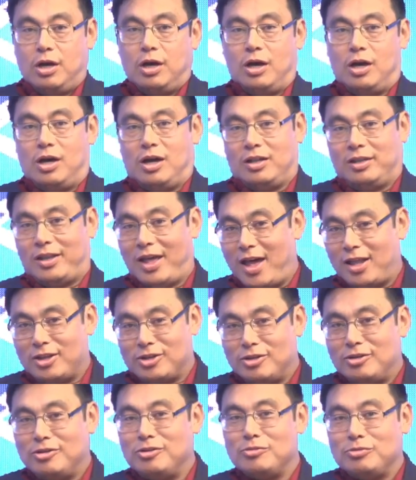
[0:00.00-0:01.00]
uh, that,
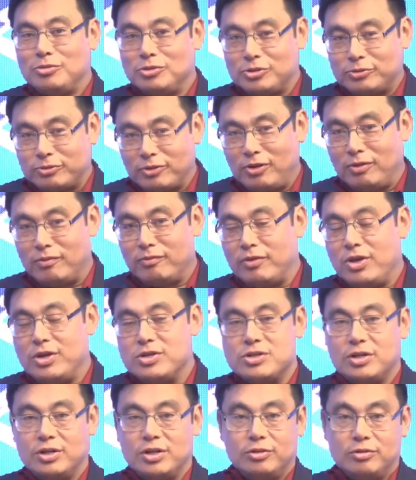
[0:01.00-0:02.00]
you know, whose film
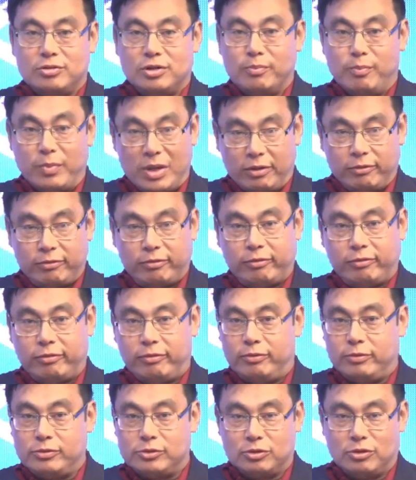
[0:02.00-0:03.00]
enter into the M I
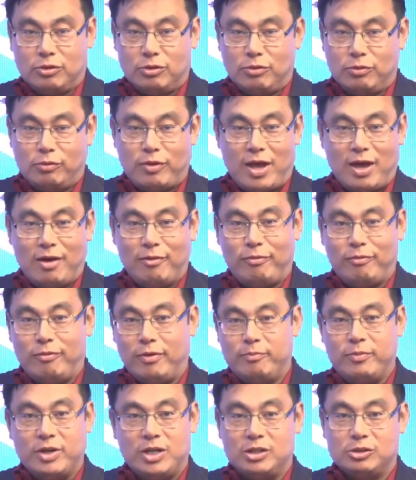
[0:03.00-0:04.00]
F. So we have
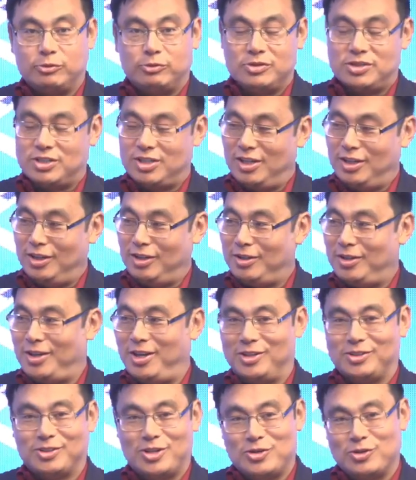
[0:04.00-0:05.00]
a very special,
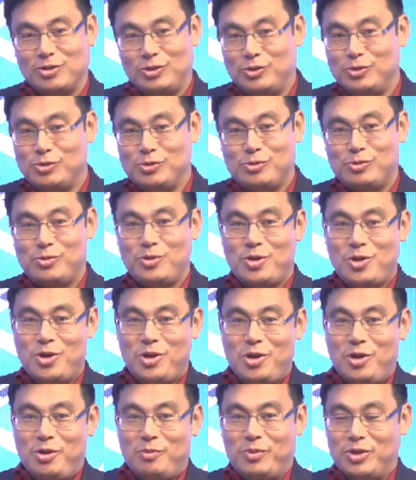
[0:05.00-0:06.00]
as I told you,
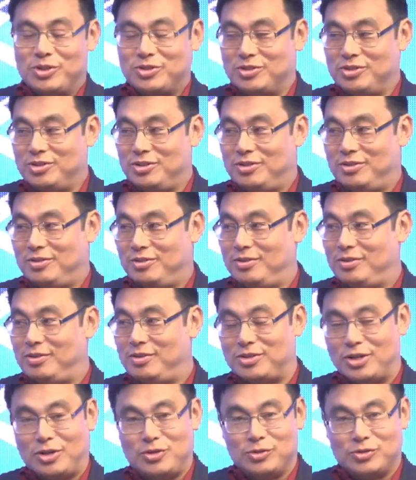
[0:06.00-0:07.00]
Mister
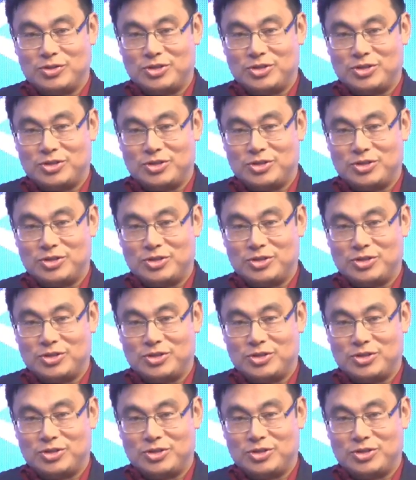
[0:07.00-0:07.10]
Sanju